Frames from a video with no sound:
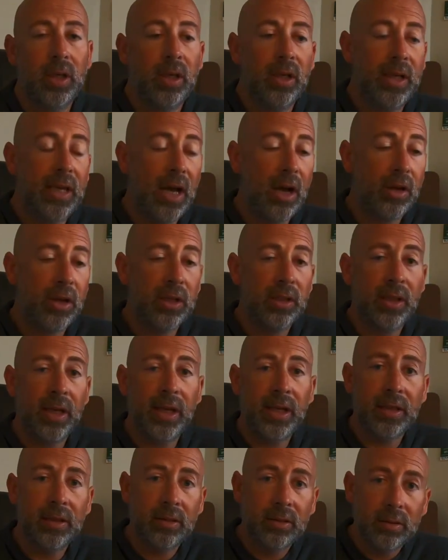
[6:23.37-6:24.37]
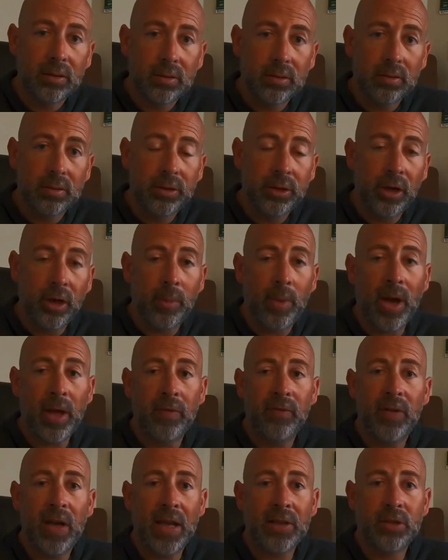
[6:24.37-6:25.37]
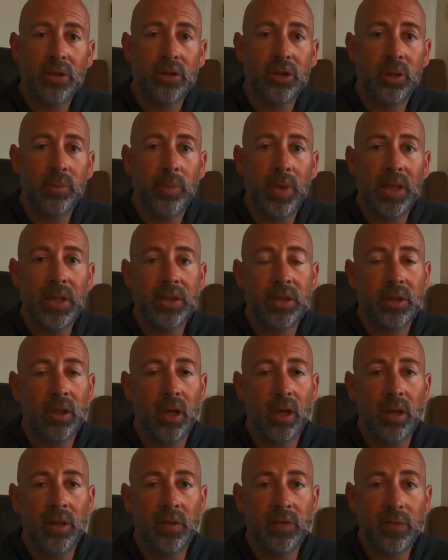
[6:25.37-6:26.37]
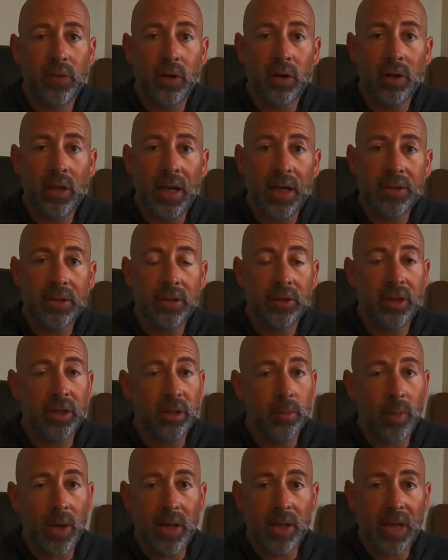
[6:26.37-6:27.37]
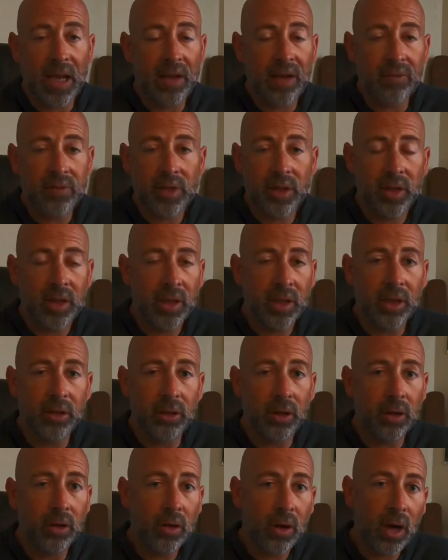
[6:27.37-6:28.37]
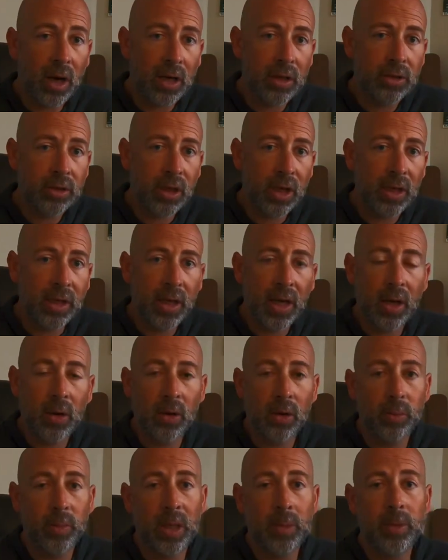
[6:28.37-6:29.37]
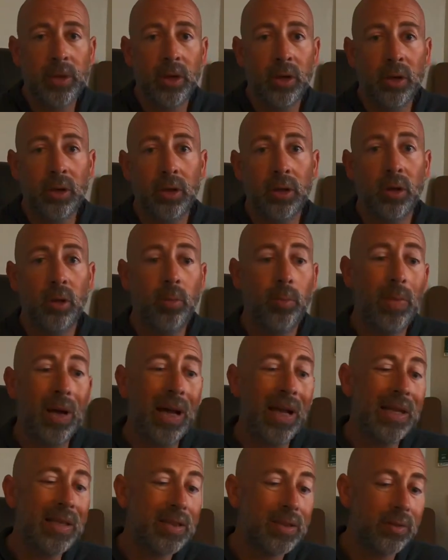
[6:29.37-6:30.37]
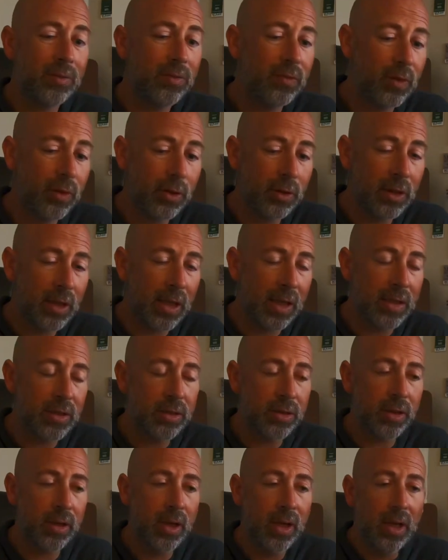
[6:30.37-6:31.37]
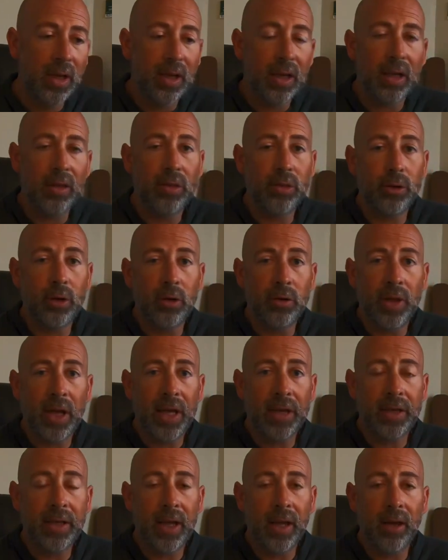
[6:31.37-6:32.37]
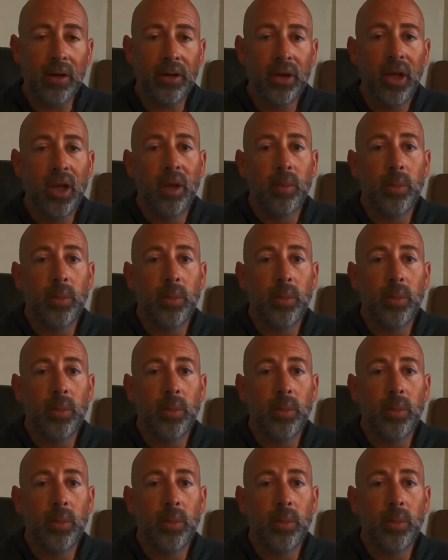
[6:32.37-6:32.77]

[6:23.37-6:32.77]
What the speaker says: calculate your amount of nitrogen based on the fertilizer that you might have sitting in your garage right now, or maybe you're going to go buy some fertilizer and throw that down.